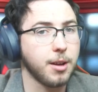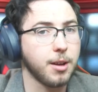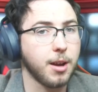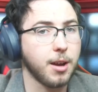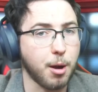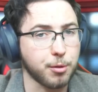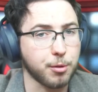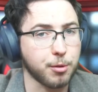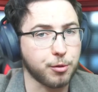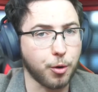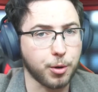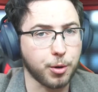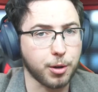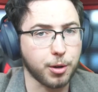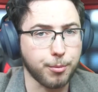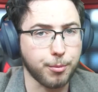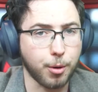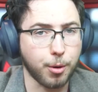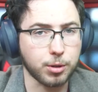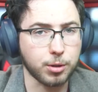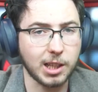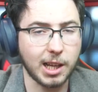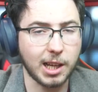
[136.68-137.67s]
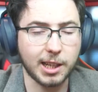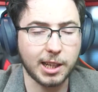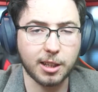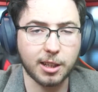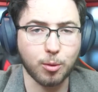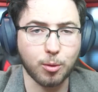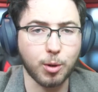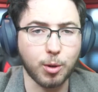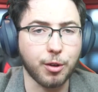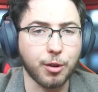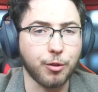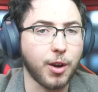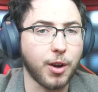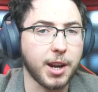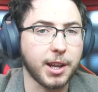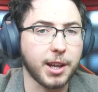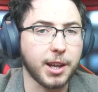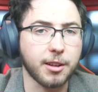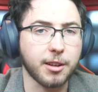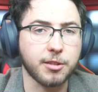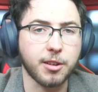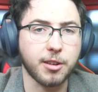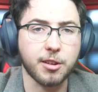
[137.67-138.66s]
I was voted most likely to win a fight
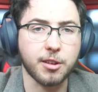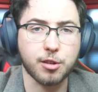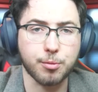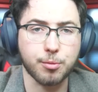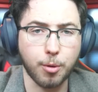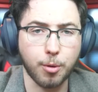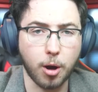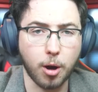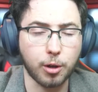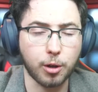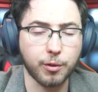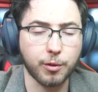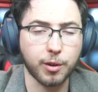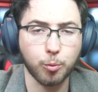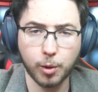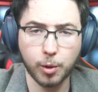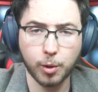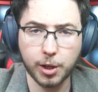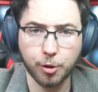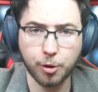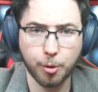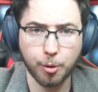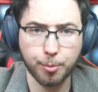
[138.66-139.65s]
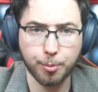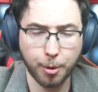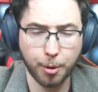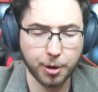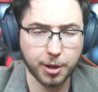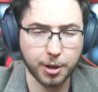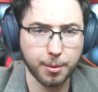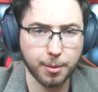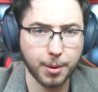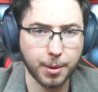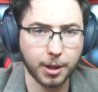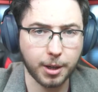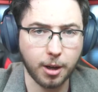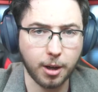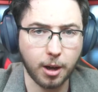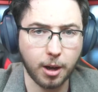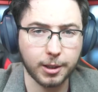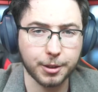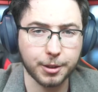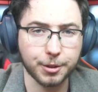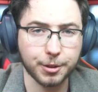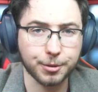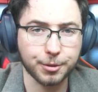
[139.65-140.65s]
against a smaller and weaker opponent of my
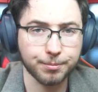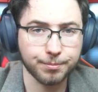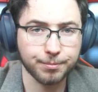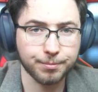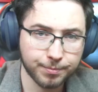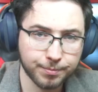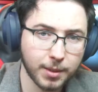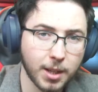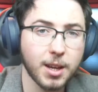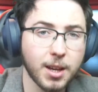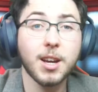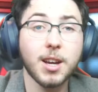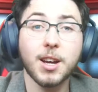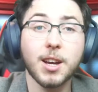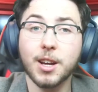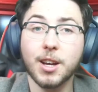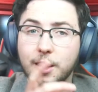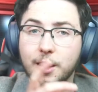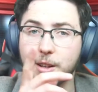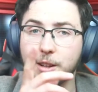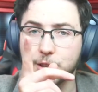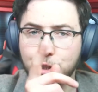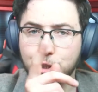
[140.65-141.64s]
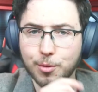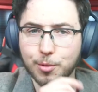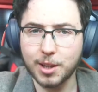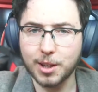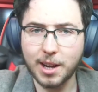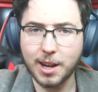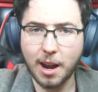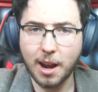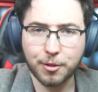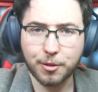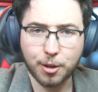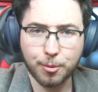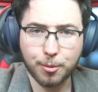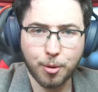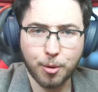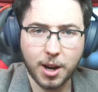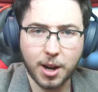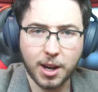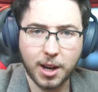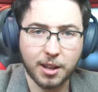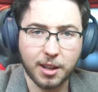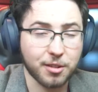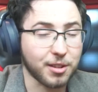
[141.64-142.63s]
college. Tune in after the
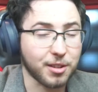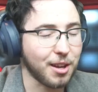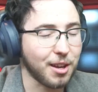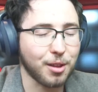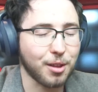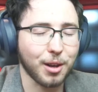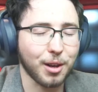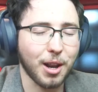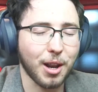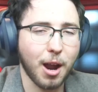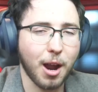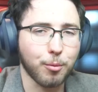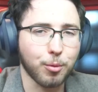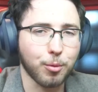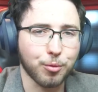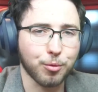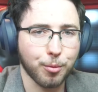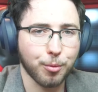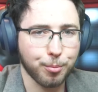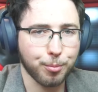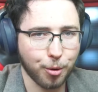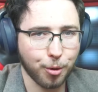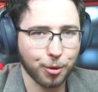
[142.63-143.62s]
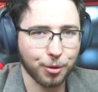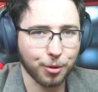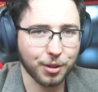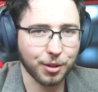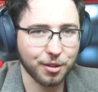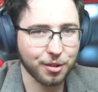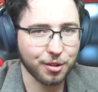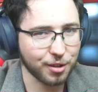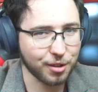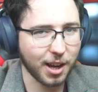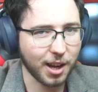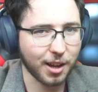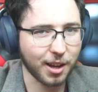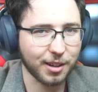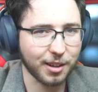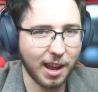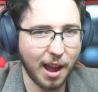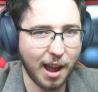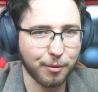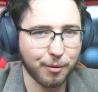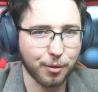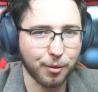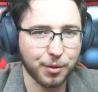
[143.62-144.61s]
break as Keith and I will report on the second
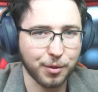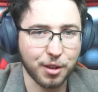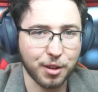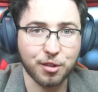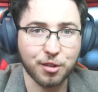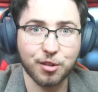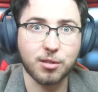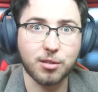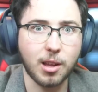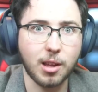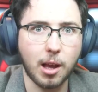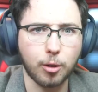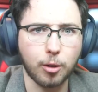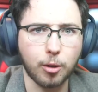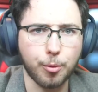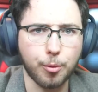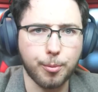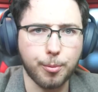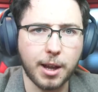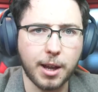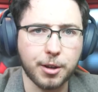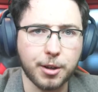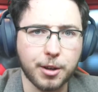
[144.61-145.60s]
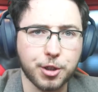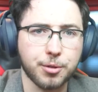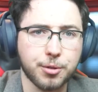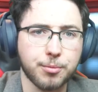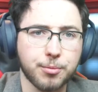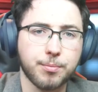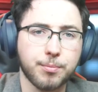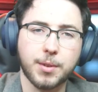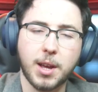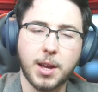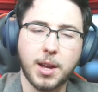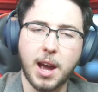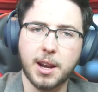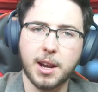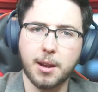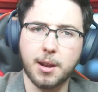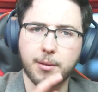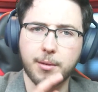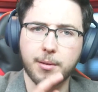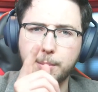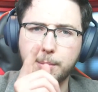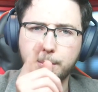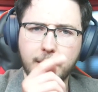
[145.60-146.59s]
half of this stellar match. And
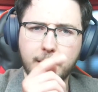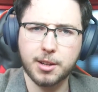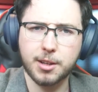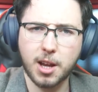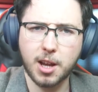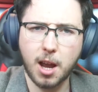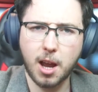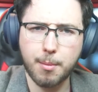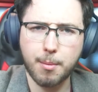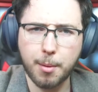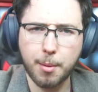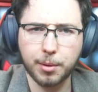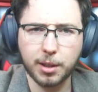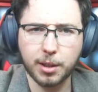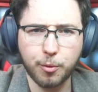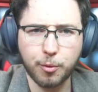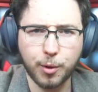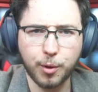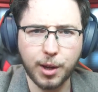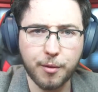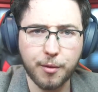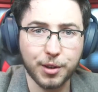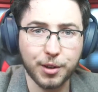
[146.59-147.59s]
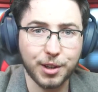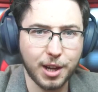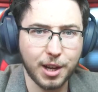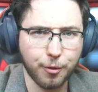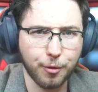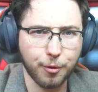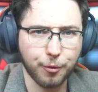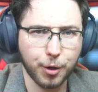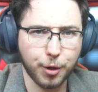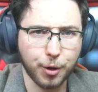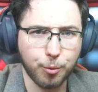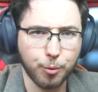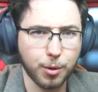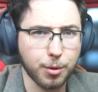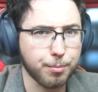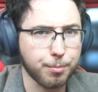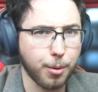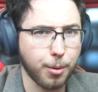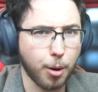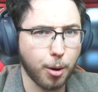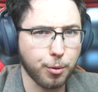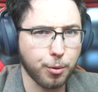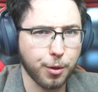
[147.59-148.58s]
in the meantime, I believe we have an interview
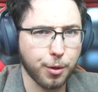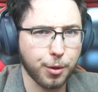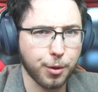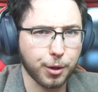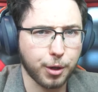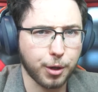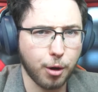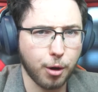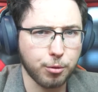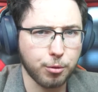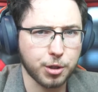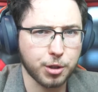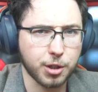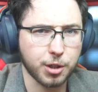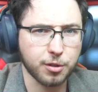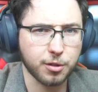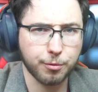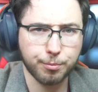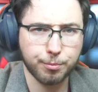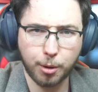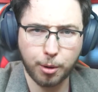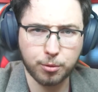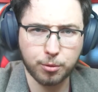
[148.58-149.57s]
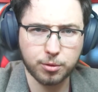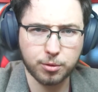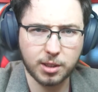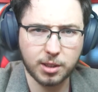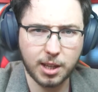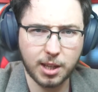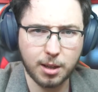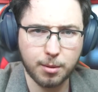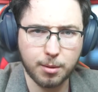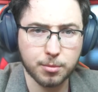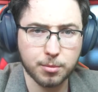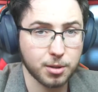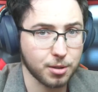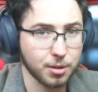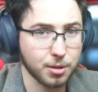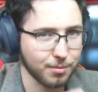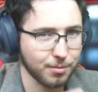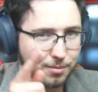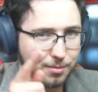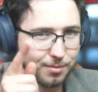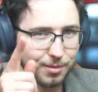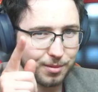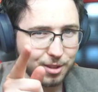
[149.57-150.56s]
with both of the coaches of both teams.
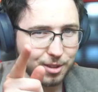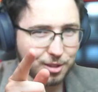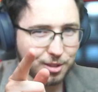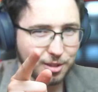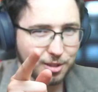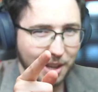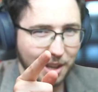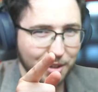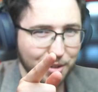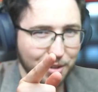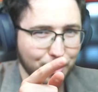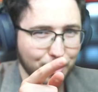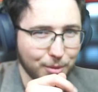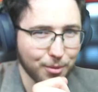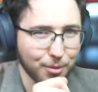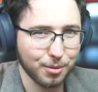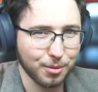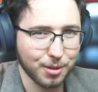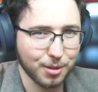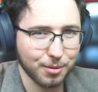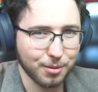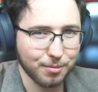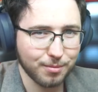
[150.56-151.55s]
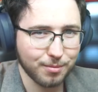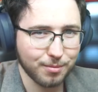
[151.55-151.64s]
Stay tuned.